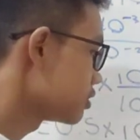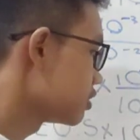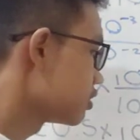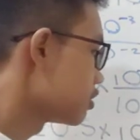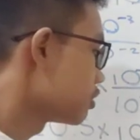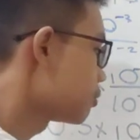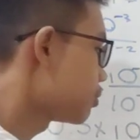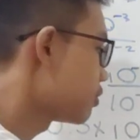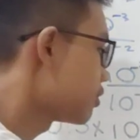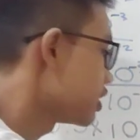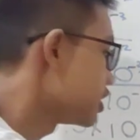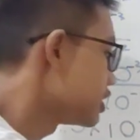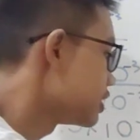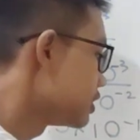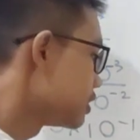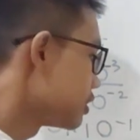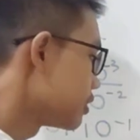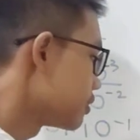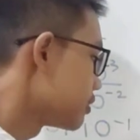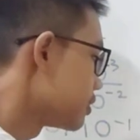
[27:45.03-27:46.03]

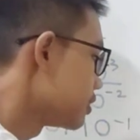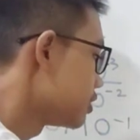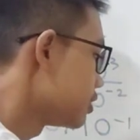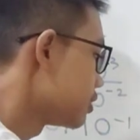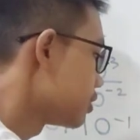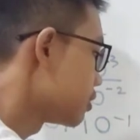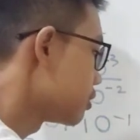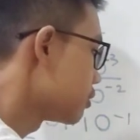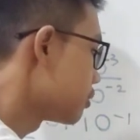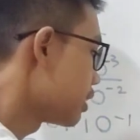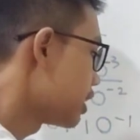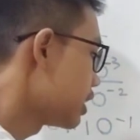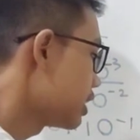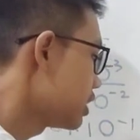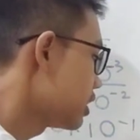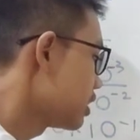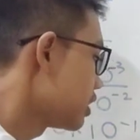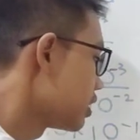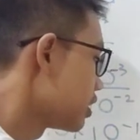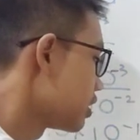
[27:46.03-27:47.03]

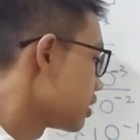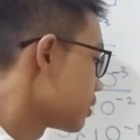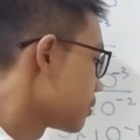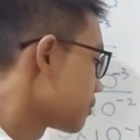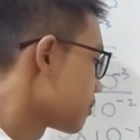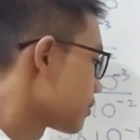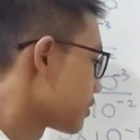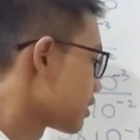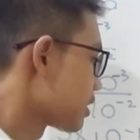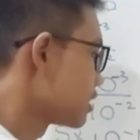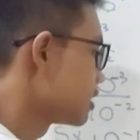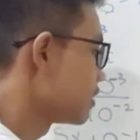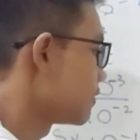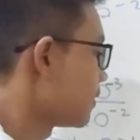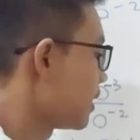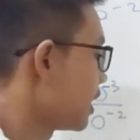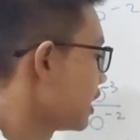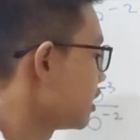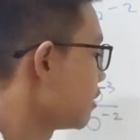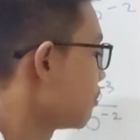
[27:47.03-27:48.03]
0.001
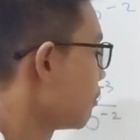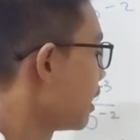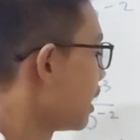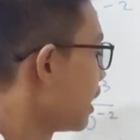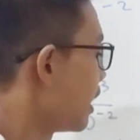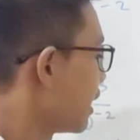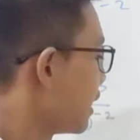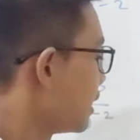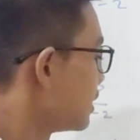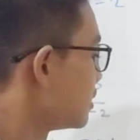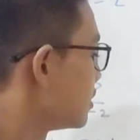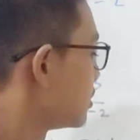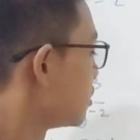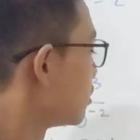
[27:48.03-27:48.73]
divided by